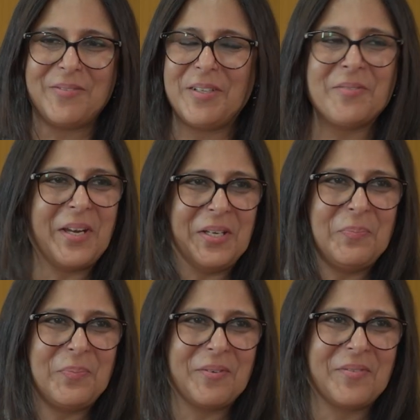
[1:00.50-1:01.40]
feel very
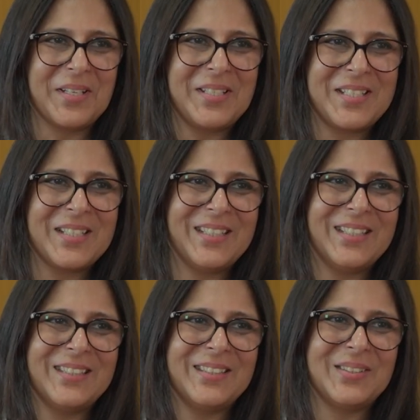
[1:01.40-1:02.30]
privileged
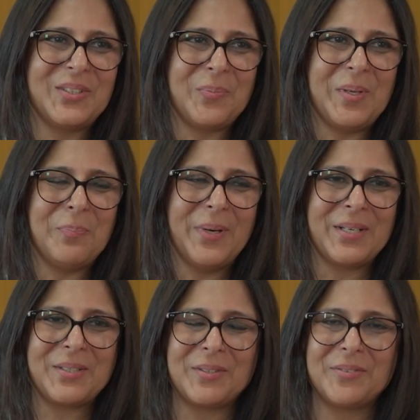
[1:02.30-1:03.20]
to be
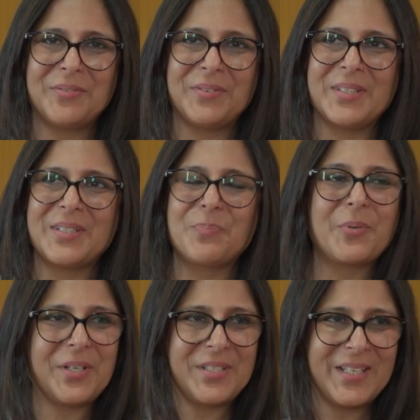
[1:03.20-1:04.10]
part of this
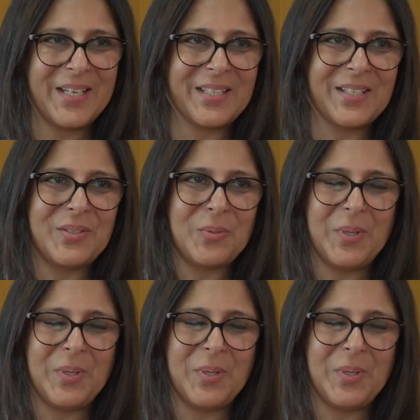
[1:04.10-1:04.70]
project and to be